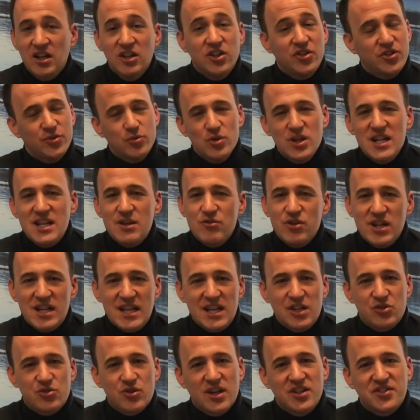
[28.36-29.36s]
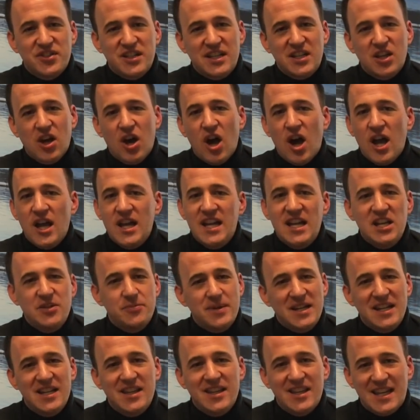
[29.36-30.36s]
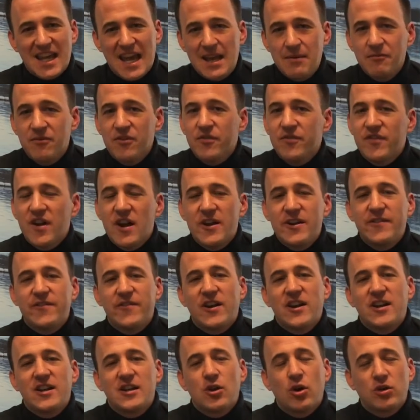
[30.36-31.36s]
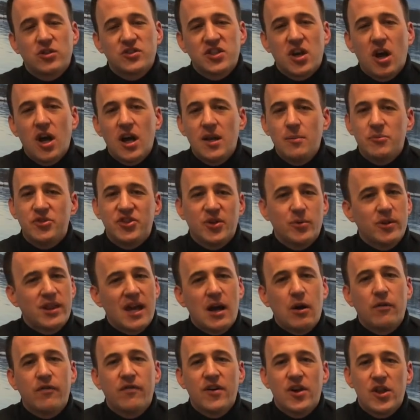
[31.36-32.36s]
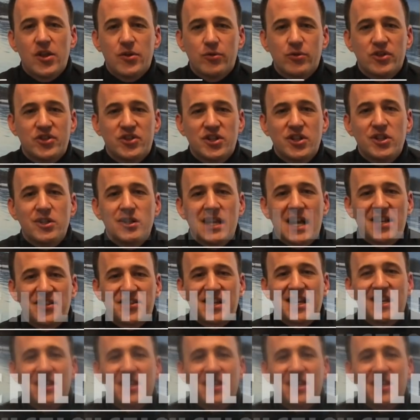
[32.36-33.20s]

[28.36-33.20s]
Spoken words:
He's a really interesting guy. He's been in the game for a very long time, so without further ado, let's